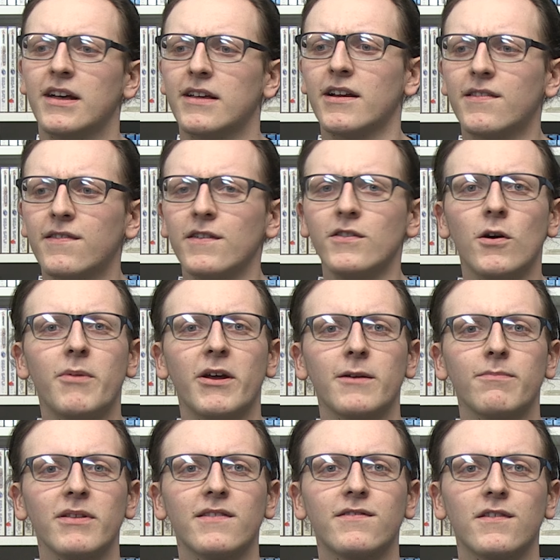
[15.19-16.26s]
and I see no
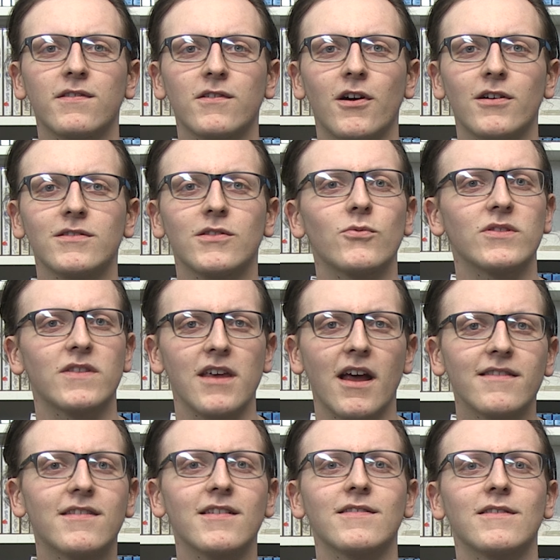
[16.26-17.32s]
better place to start than with the
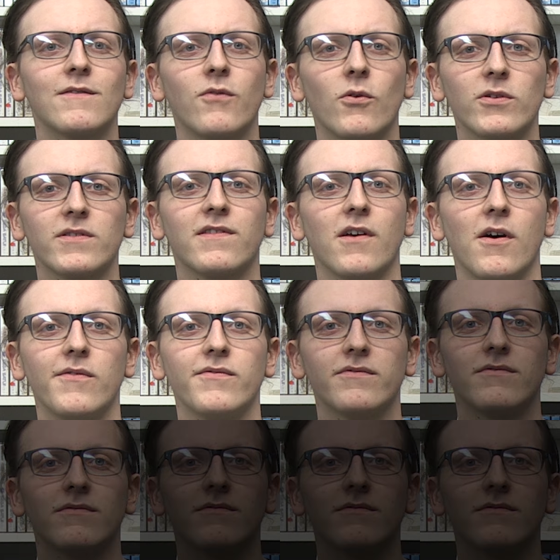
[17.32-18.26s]
N sixty-four itself.